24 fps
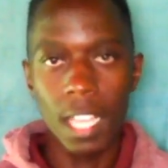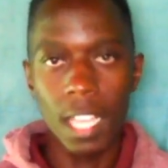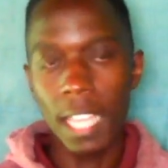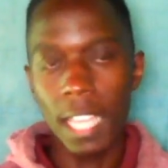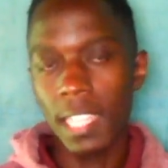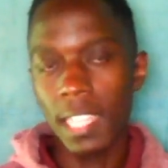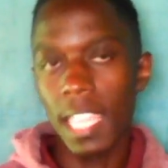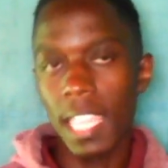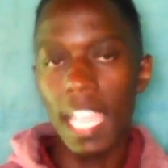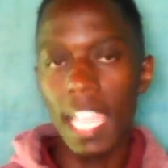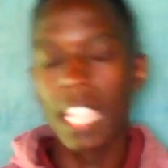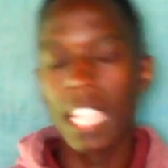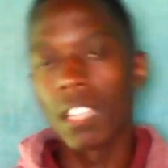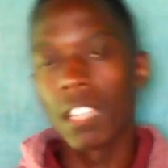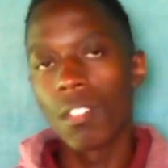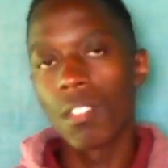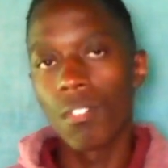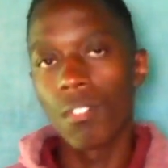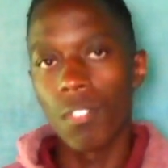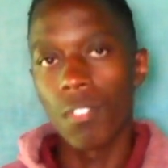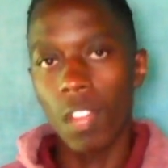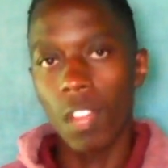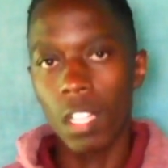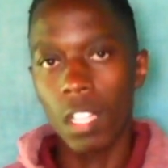at the end
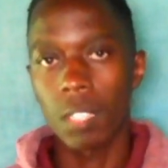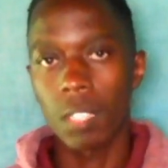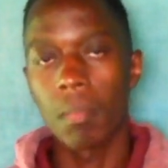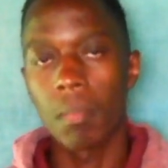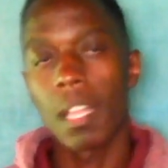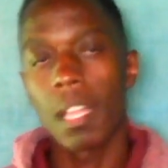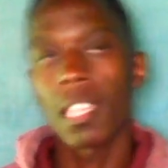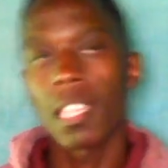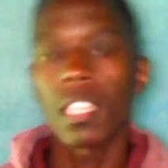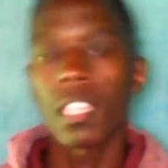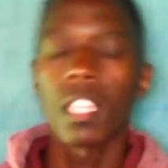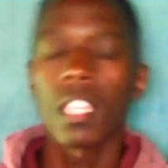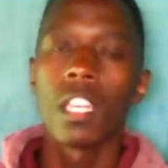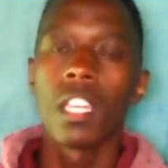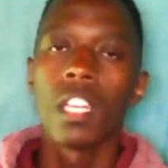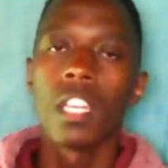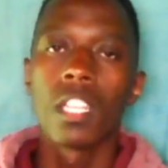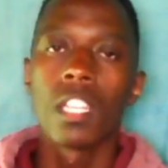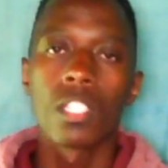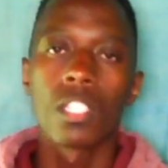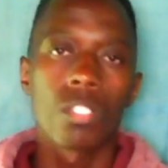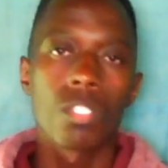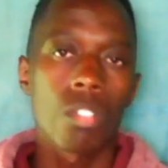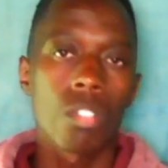of last month.
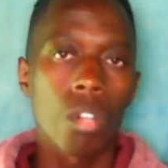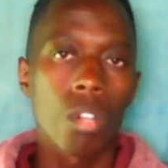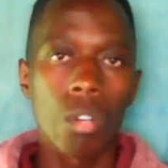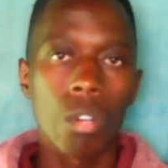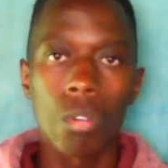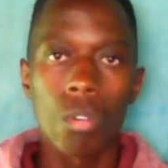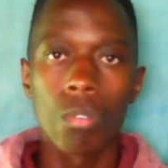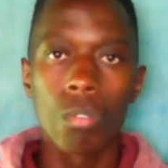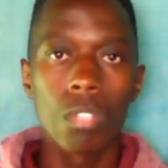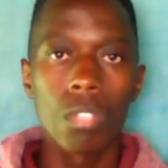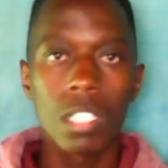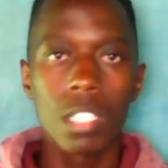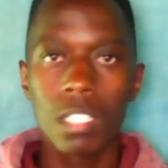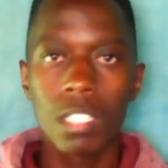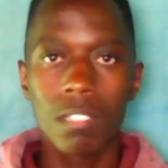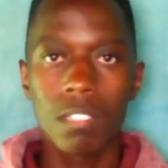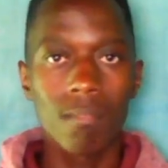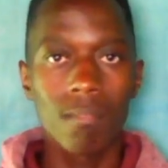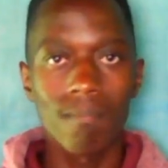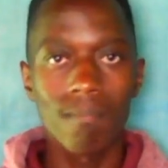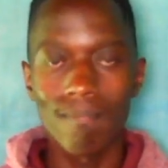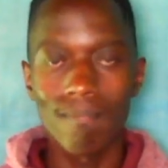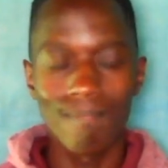So it's